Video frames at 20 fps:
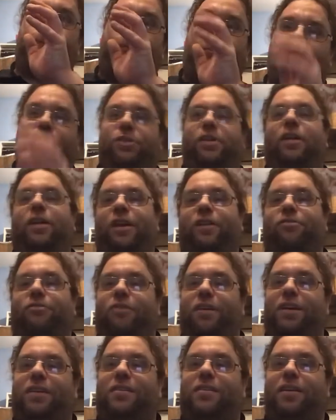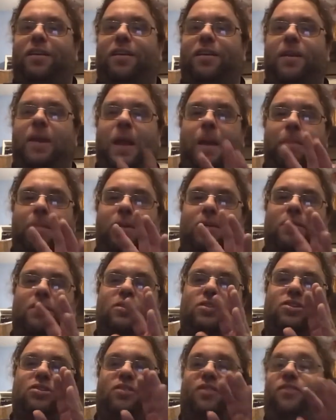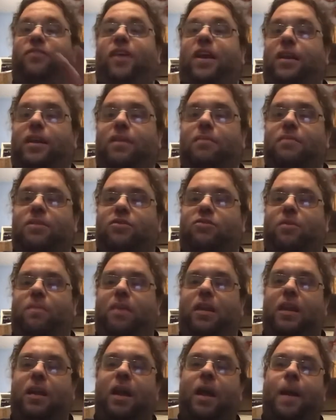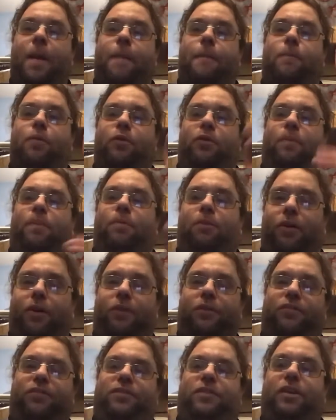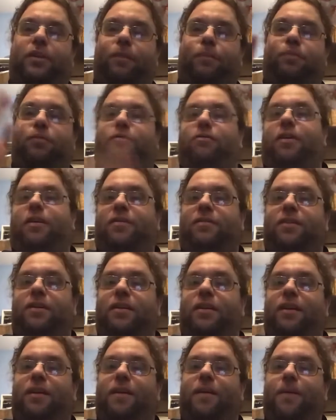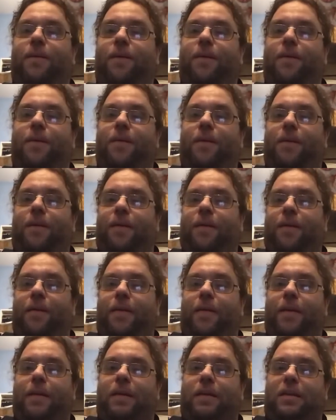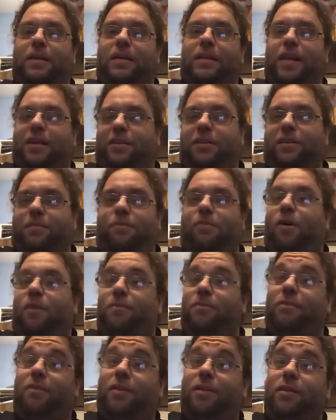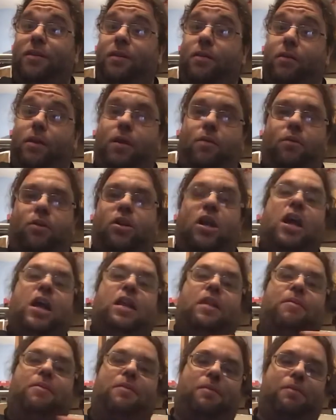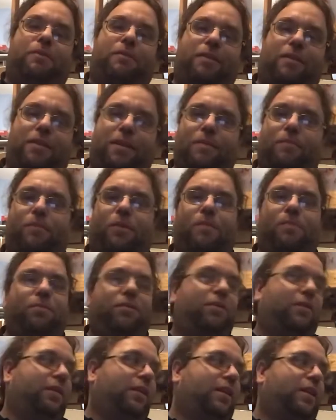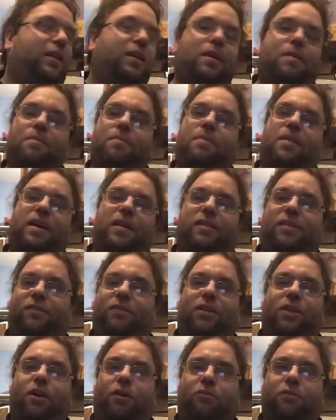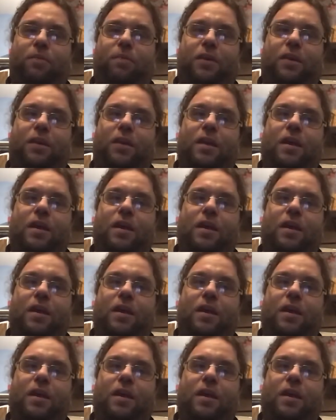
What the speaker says: But still, that's great, because you're failing miserably, but the plot's still progressing. Yes, it's not progressing the way you want. It's progressing completely and massively horribly.